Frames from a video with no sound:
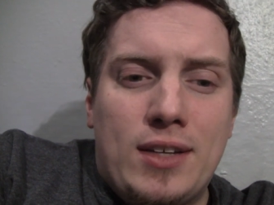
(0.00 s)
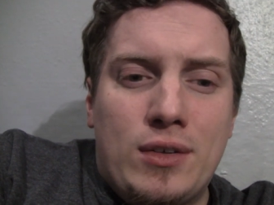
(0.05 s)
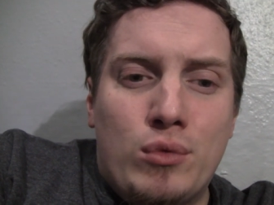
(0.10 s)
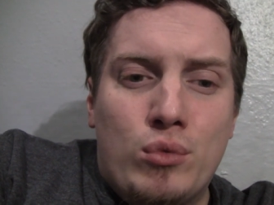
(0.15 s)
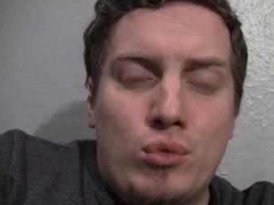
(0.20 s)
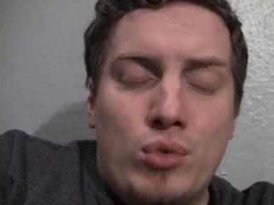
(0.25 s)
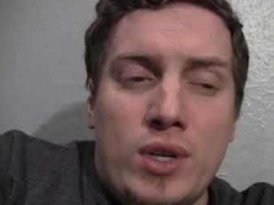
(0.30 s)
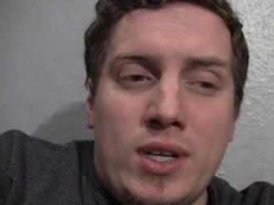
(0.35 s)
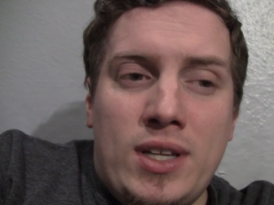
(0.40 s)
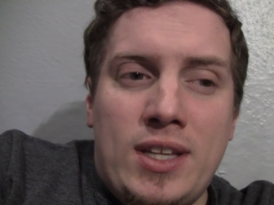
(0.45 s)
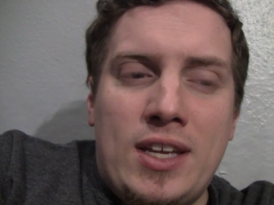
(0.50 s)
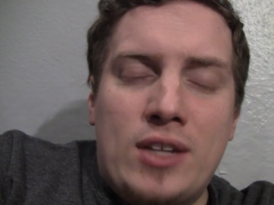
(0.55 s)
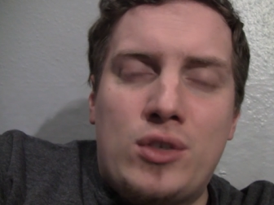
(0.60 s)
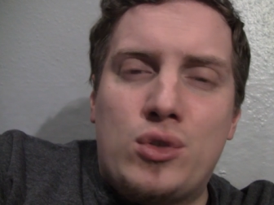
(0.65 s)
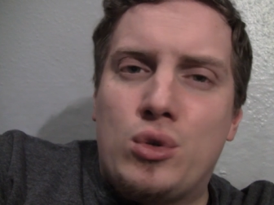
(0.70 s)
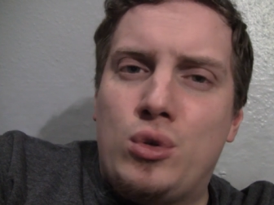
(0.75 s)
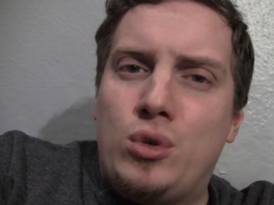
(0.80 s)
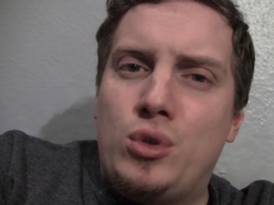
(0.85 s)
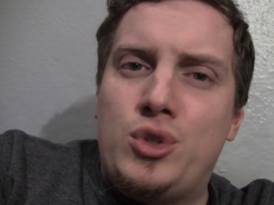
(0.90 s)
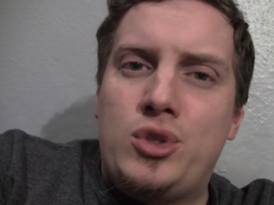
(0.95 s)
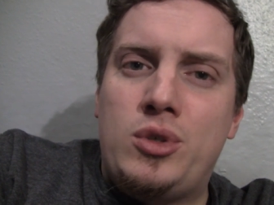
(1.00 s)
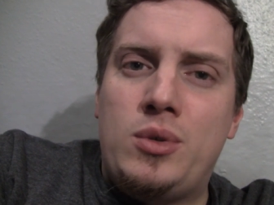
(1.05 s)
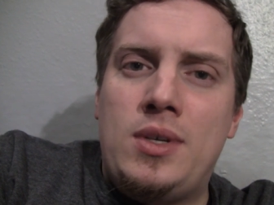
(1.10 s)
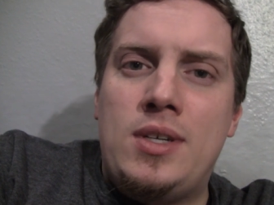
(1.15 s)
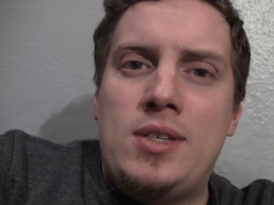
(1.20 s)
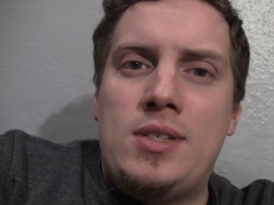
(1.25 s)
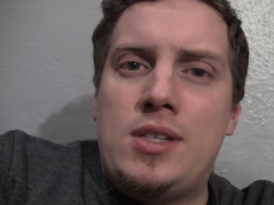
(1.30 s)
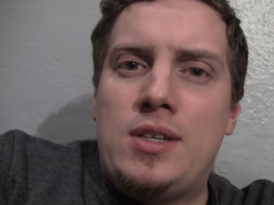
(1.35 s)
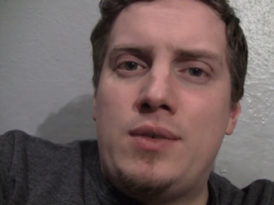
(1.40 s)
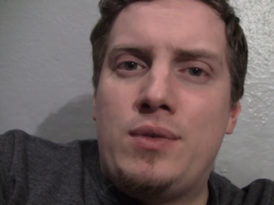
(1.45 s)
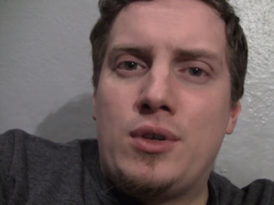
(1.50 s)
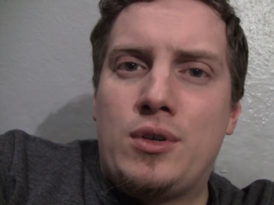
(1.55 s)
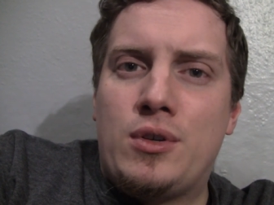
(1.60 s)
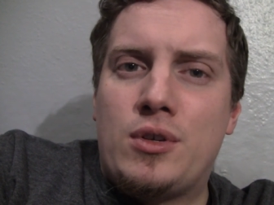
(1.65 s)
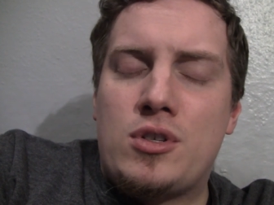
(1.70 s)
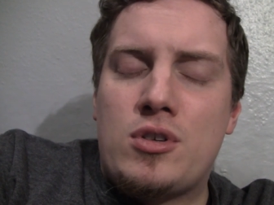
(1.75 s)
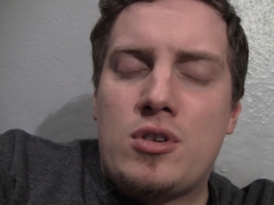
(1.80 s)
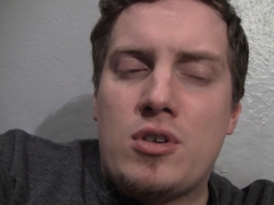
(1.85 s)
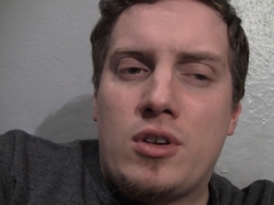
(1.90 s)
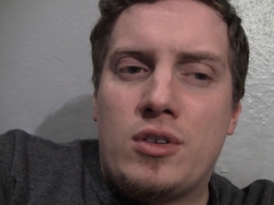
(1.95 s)
really it's all too easy for
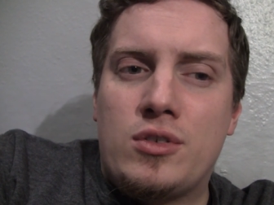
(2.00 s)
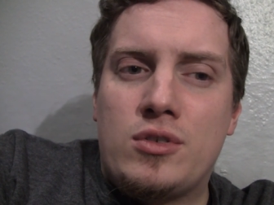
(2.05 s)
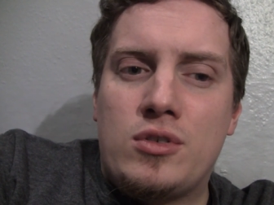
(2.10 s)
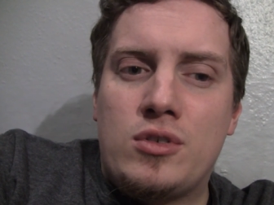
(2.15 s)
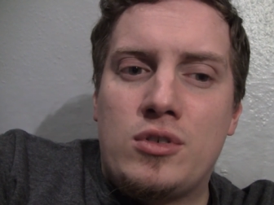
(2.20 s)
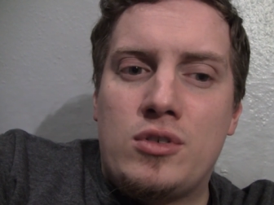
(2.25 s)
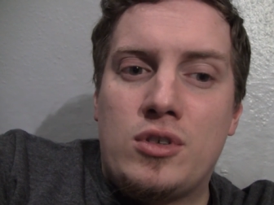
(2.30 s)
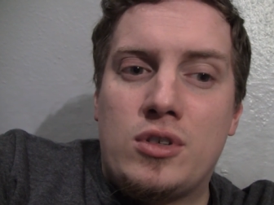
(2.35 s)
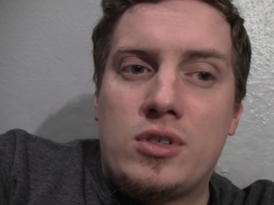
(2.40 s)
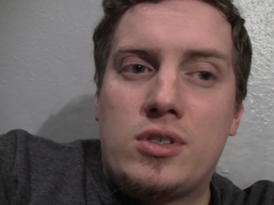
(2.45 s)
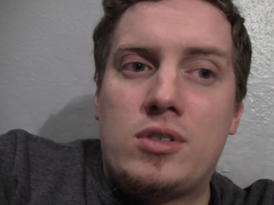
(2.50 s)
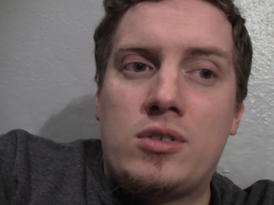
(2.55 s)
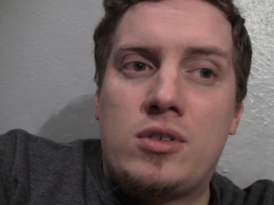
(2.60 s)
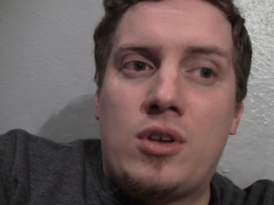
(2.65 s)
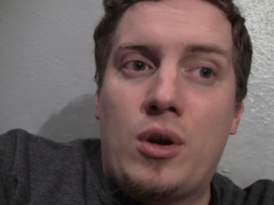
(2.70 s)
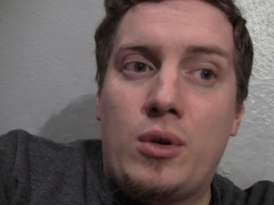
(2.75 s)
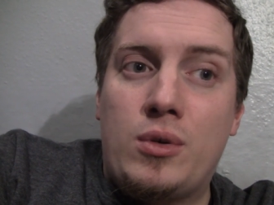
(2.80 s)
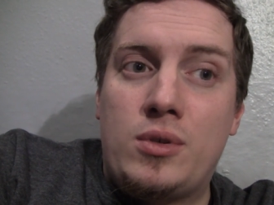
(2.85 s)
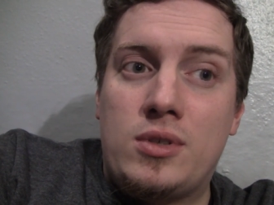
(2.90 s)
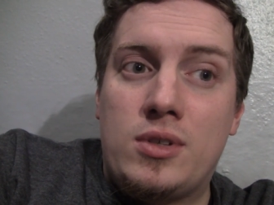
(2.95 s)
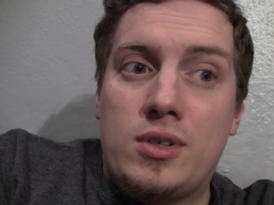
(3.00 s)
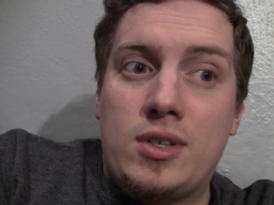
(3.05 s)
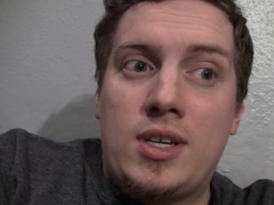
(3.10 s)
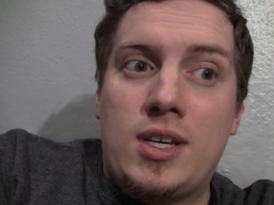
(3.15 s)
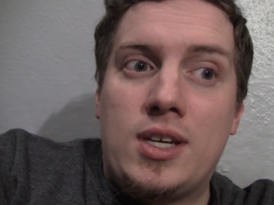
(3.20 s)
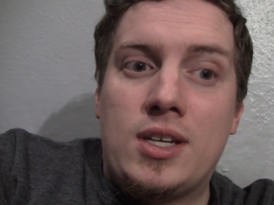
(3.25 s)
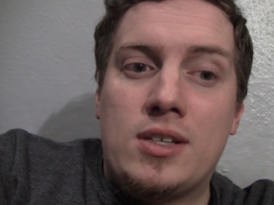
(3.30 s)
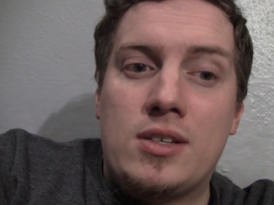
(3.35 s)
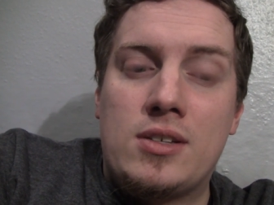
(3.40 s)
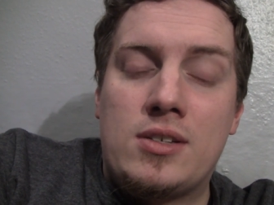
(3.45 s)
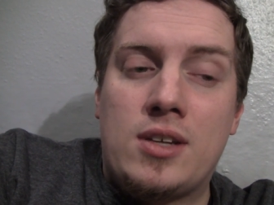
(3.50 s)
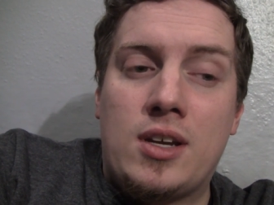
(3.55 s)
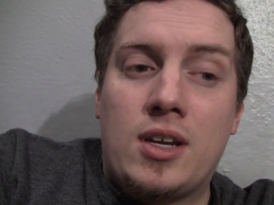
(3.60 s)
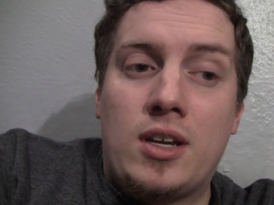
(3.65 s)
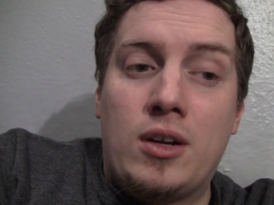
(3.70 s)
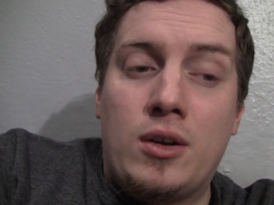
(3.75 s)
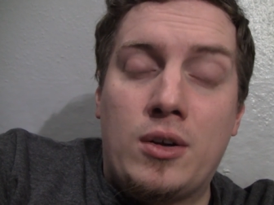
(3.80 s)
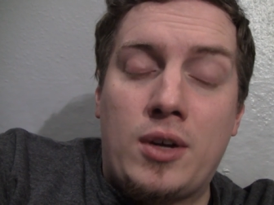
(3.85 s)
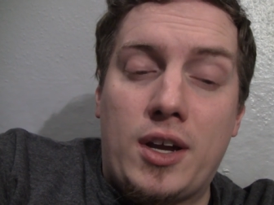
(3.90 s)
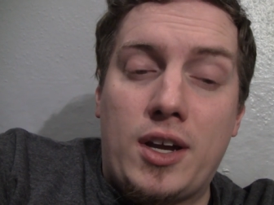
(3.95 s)
Christian to just go to the kid and
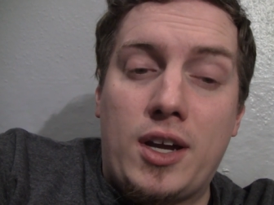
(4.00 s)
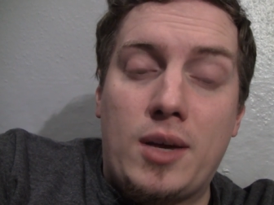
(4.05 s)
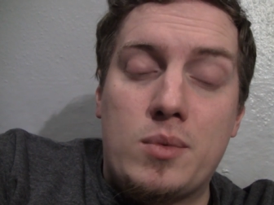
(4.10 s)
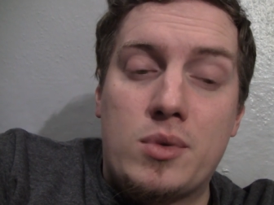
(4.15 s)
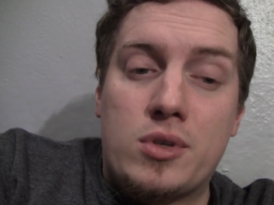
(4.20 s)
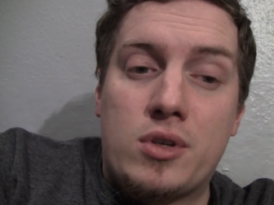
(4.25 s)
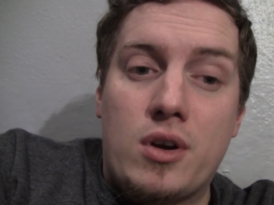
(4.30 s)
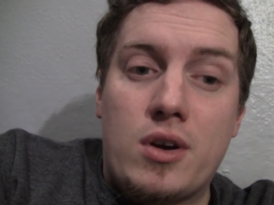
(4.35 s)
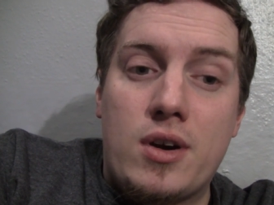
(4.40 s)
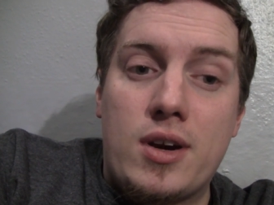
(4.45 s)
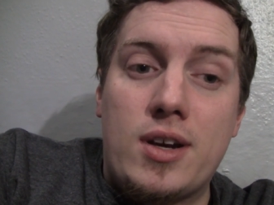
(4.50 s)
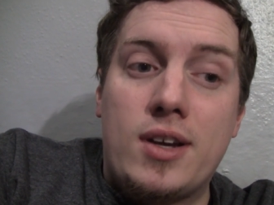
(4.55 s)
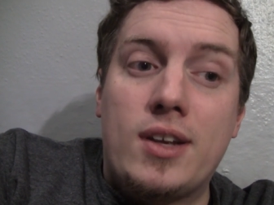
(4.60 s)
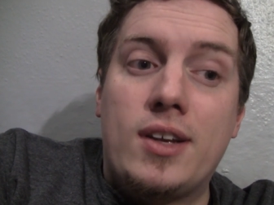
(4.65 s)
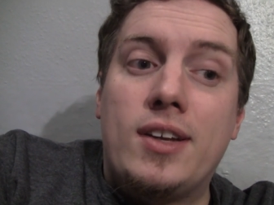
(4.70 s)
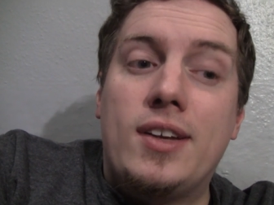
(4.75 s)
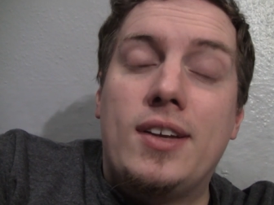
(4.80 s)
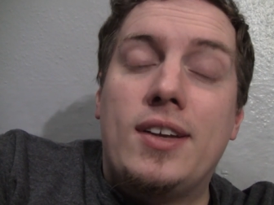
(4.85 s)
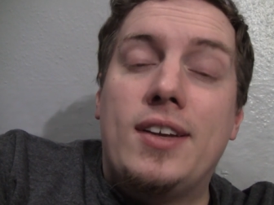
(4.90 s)
say, okay, I'm sorry,